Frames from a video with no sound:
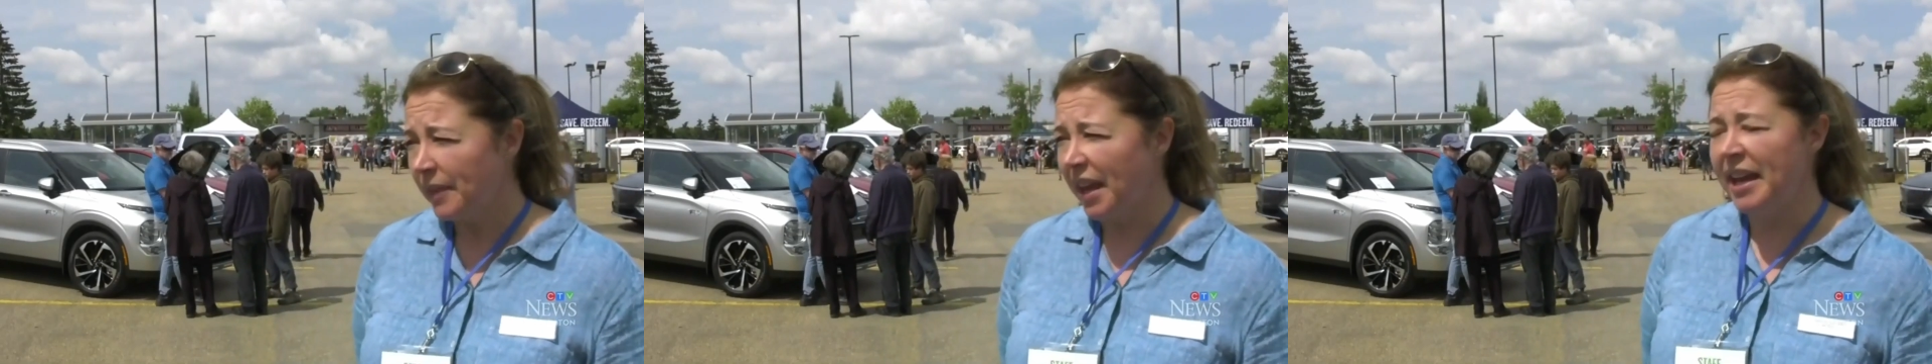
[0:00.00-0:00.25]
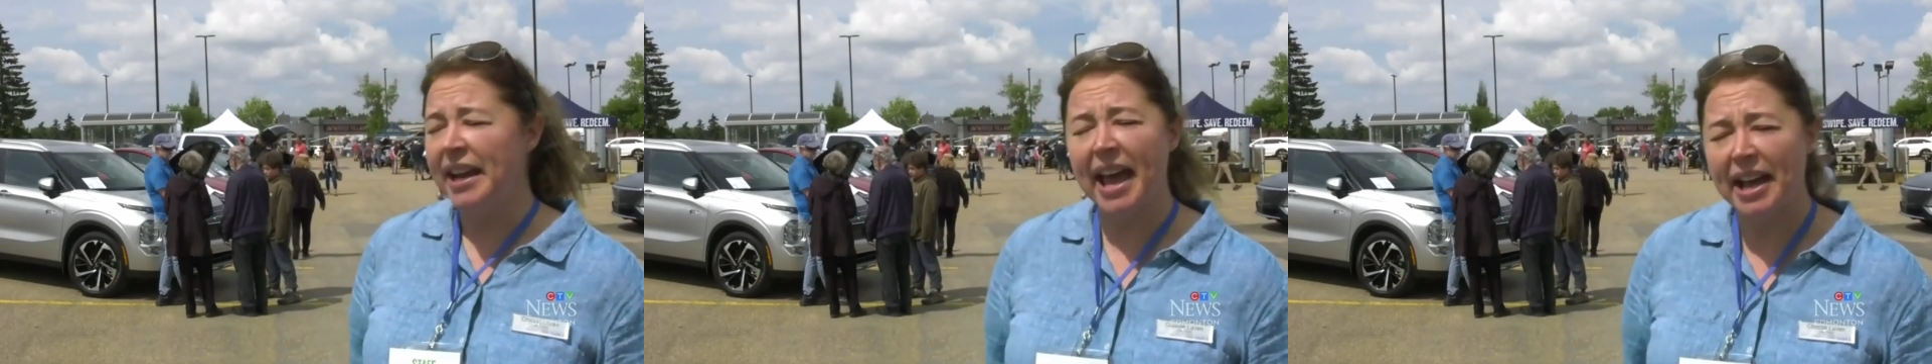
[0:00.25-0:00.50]

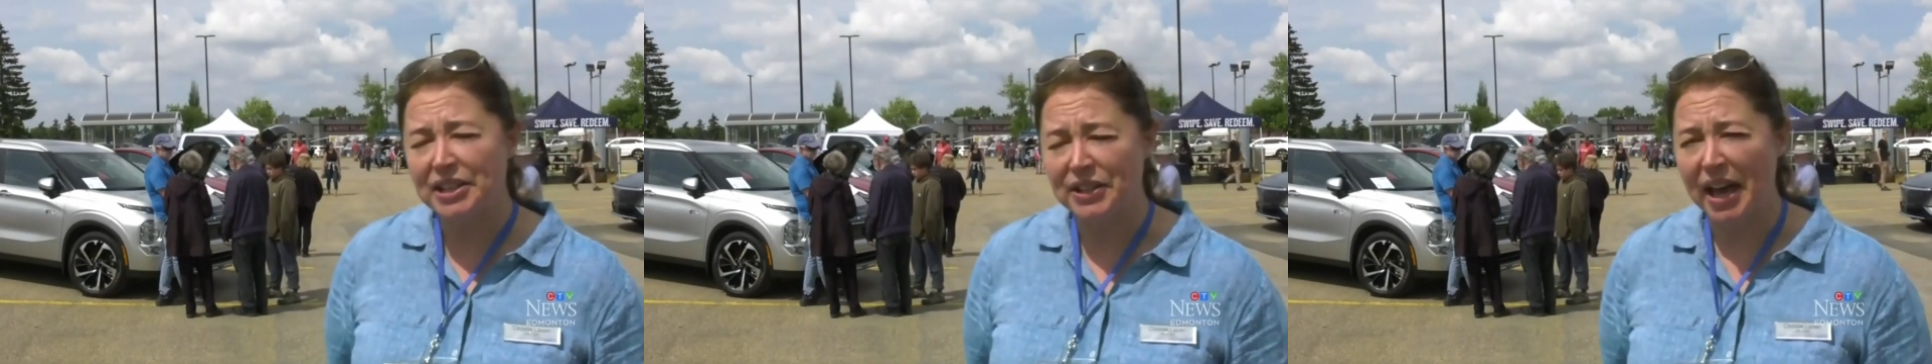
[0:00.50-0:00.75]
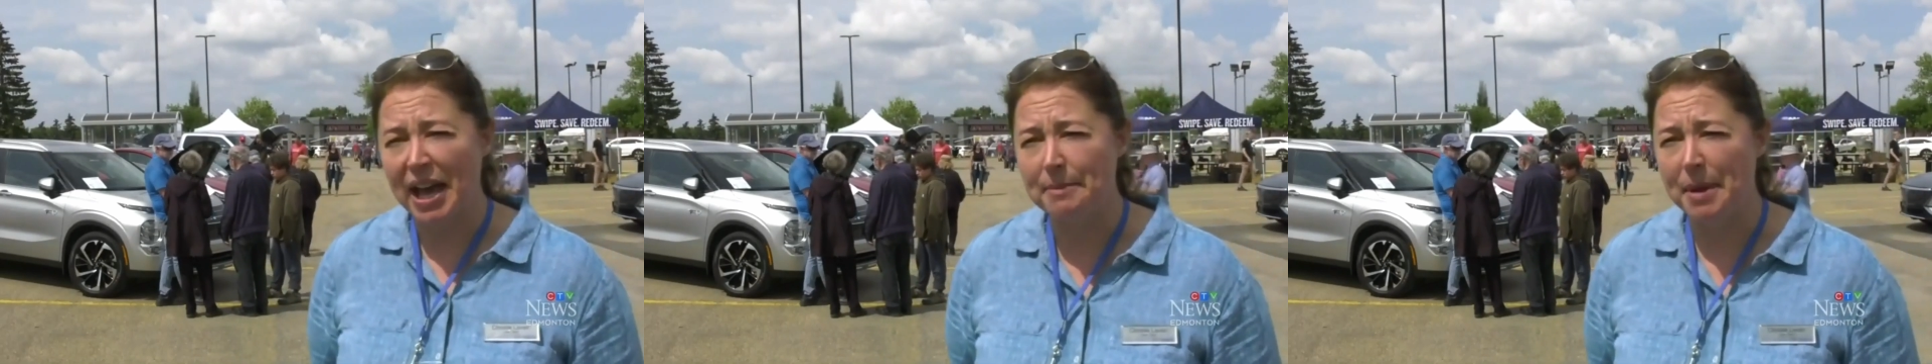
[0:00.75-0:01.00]
And add to
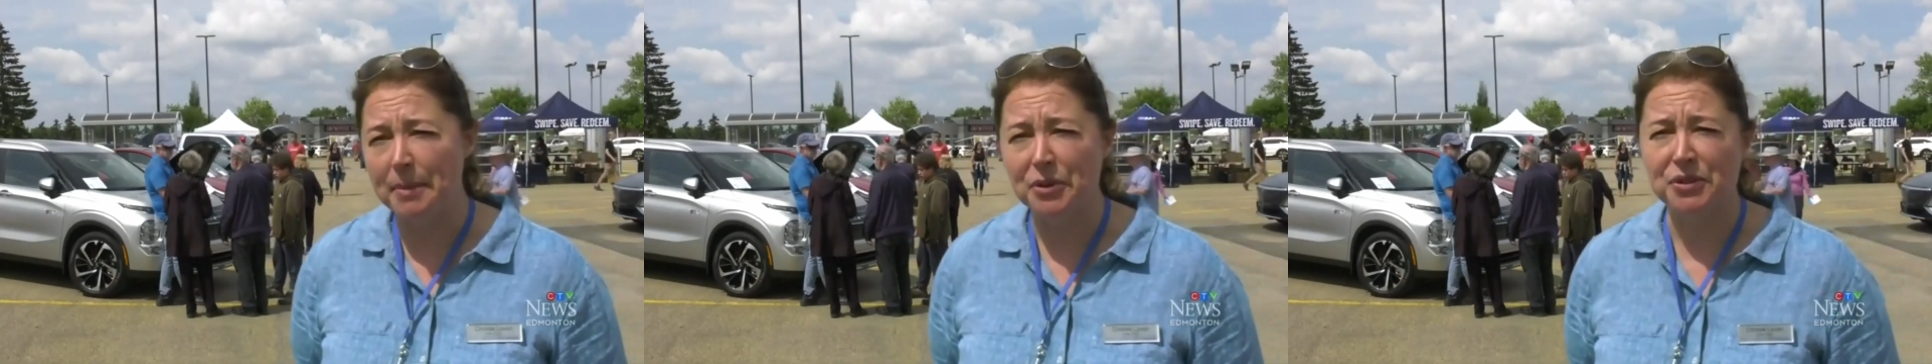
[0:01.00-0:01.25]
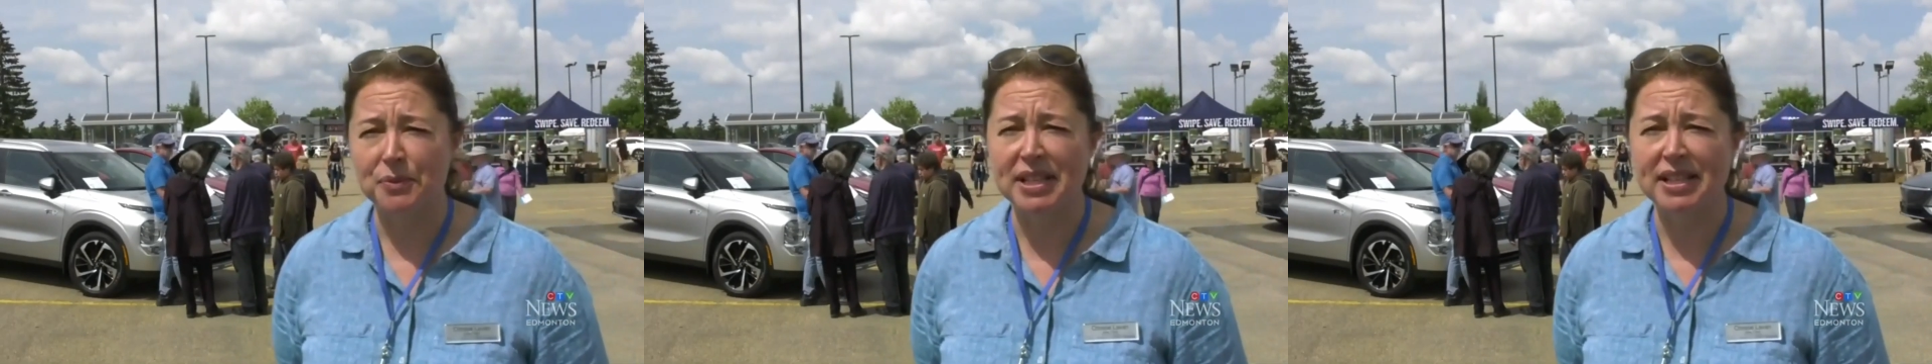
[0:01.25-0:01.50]
that,
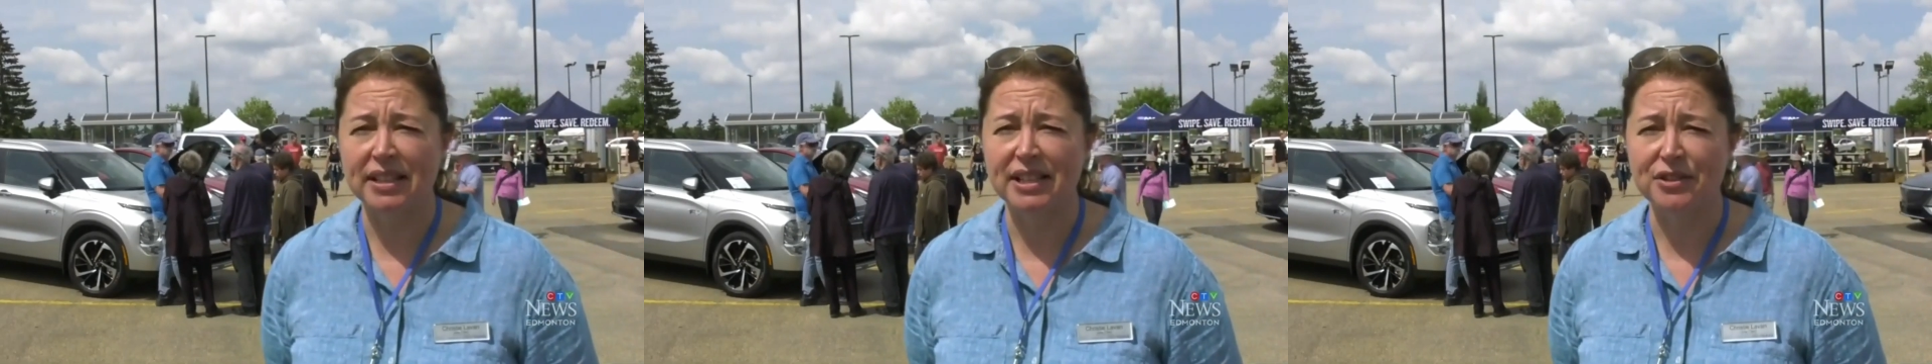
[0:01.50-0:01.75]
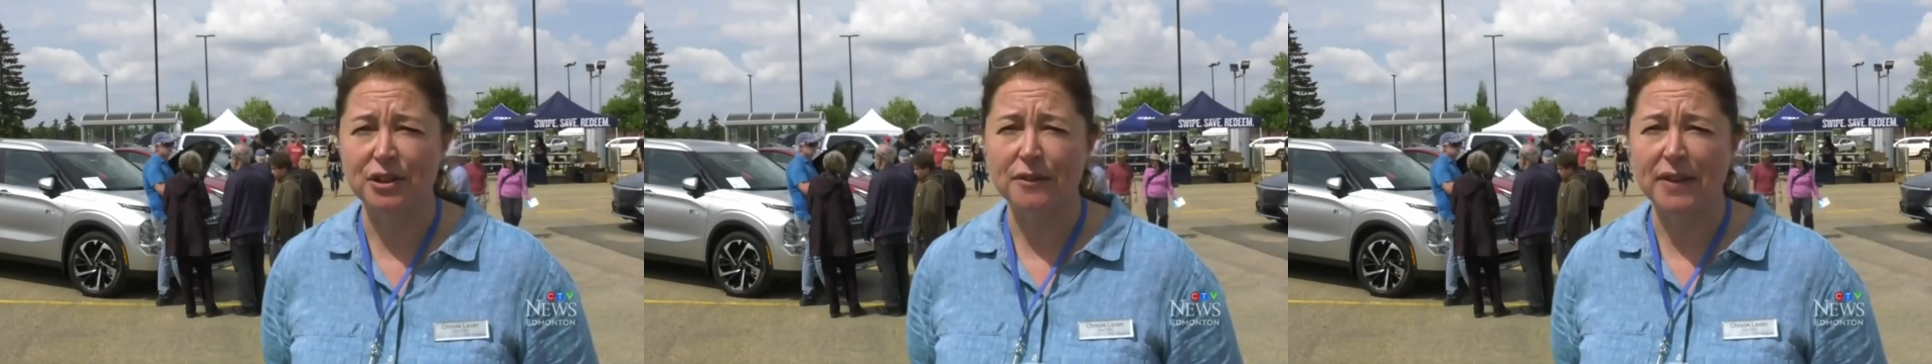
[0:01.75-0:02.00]
members recently
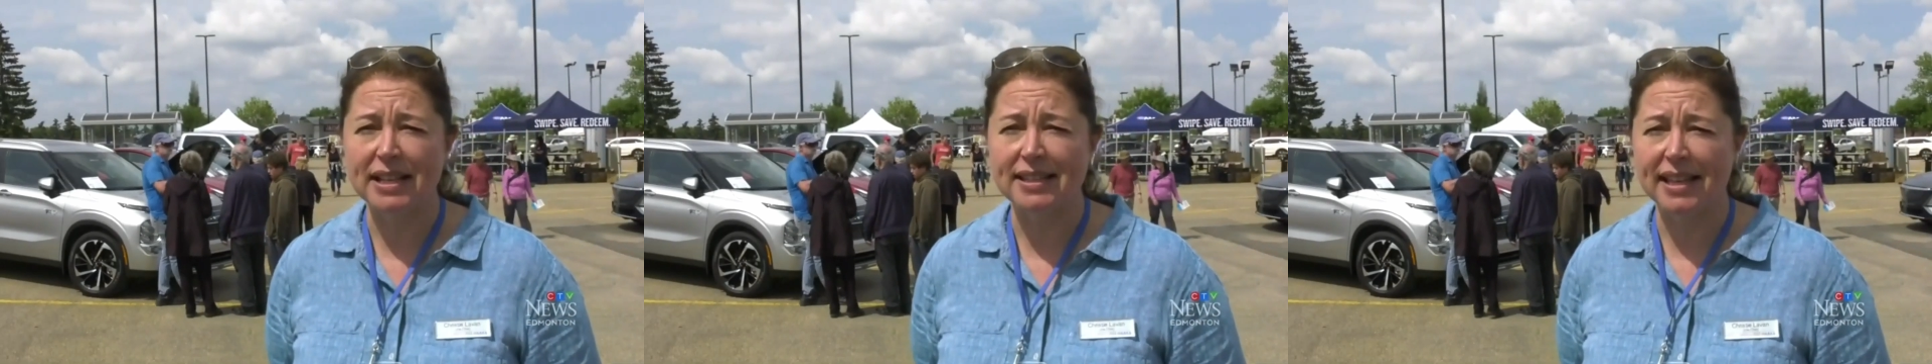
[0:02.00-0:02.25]
surveyed